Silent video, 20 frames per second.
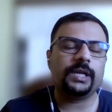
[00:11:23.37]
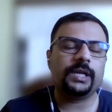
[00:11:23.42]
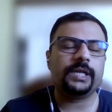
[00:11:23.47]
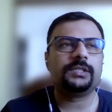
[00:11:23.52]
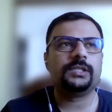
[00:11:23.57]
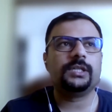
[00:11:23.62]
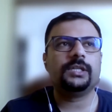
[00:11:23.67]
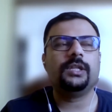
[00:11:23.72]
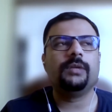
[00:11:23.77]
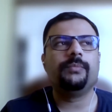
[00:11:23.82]

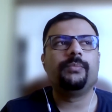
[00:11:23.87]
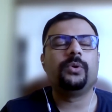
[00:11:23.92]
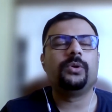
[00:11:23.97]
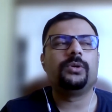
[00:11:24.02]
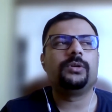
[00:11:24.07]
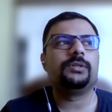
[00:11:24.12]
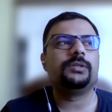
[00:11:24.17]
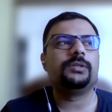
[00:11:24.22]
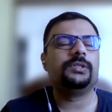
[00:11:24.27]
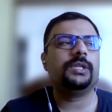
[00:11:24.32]
Let's say they put,
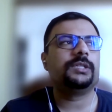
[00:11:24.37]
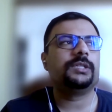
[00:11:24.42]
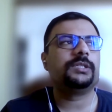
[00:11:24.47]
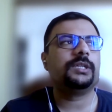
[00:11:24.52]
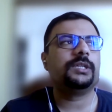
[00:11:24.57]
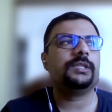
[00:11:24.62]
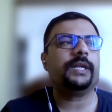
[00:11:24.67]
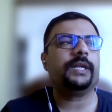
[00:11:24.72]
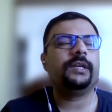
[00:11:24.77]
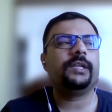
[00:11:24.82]
they
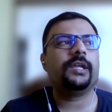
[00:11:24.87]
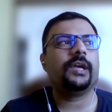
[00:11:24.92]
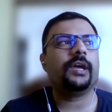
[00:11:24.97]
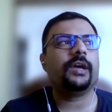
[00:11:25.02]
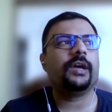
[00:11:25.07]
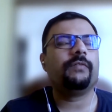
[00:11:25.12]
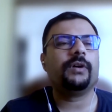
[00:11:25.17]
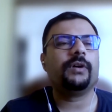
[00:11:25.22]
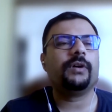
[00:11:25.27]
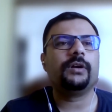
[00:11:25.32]
say that they
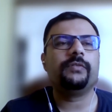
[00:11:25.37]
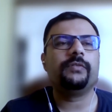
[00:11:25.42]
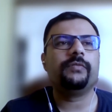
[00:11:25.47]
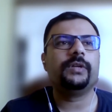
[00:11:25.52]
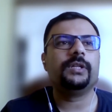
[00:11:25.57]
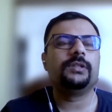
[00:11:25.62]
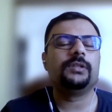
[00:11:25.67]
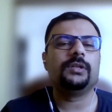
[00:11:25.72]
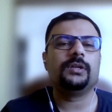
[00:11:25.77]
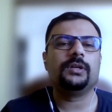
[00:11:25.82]
have worked
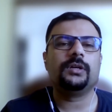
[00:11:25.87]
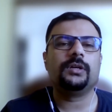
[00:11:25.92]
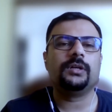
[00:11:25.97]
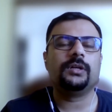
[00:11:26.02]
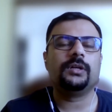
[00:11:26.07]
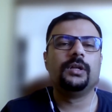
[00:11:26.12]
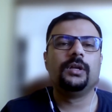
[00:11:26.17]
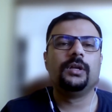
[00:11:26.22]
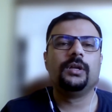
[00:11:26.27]
with uh,